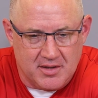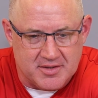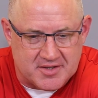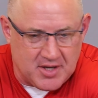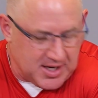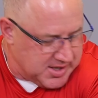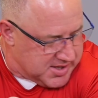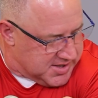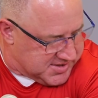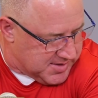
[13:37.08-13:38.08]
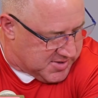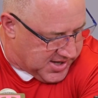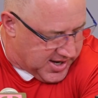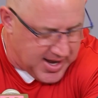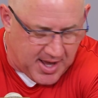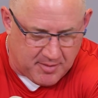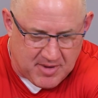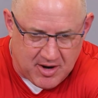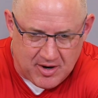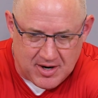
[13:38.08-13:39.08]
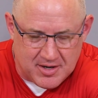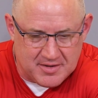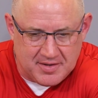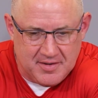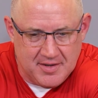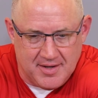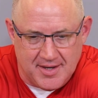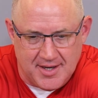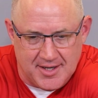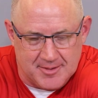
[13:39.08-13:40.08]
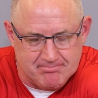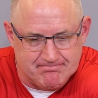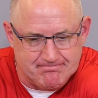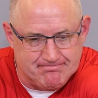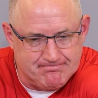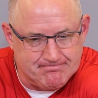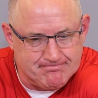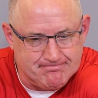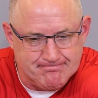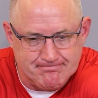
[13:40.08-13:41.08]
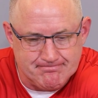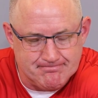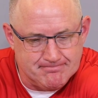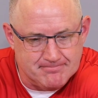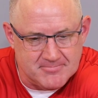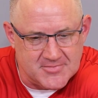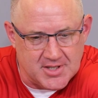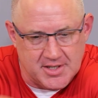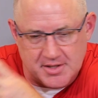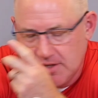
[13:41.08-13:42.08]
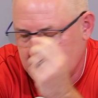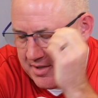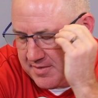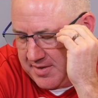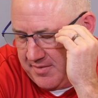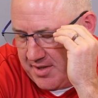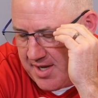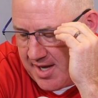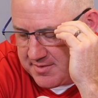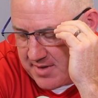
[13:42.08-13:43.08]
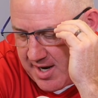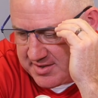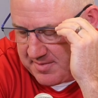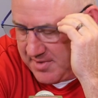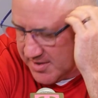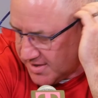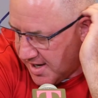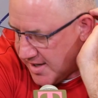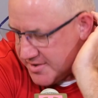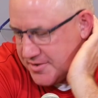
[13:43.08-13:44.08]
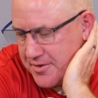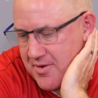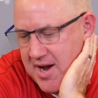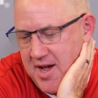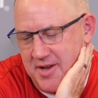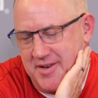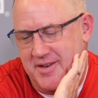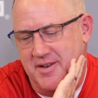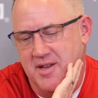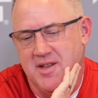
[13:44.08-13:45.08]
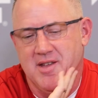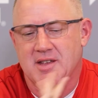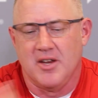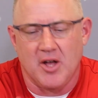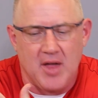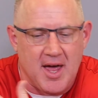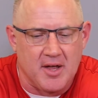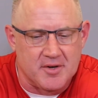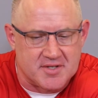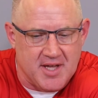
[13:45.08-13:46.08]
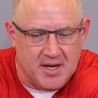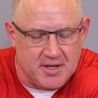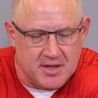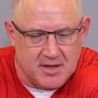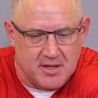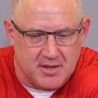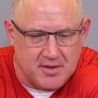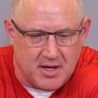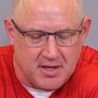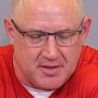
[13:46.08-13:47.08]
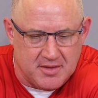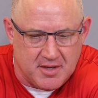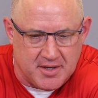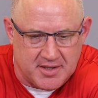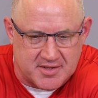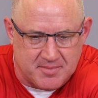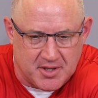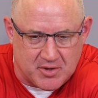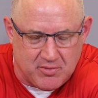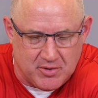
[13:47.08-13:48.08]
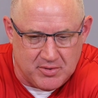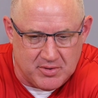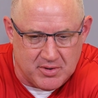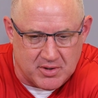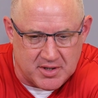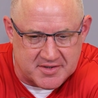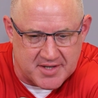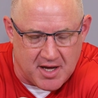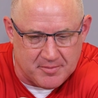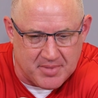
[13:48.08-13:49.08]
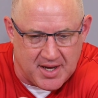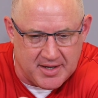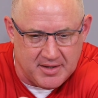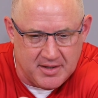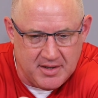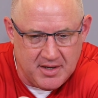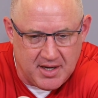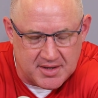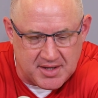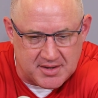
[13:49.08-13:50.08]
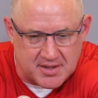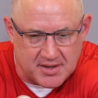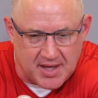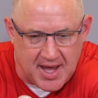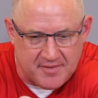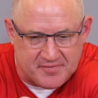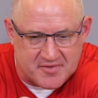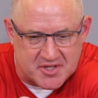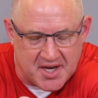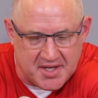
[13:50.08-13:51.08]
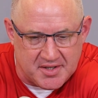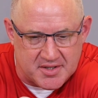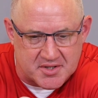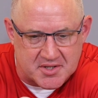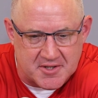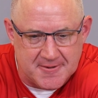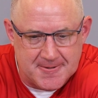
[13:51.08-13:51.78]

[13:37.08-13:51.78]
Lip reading: just so I could get some of that out of my heart. And the TV guys were asking me today at Shoot Around, and, you know, I understand that there needs to be a quote or a sound bite. I think the life change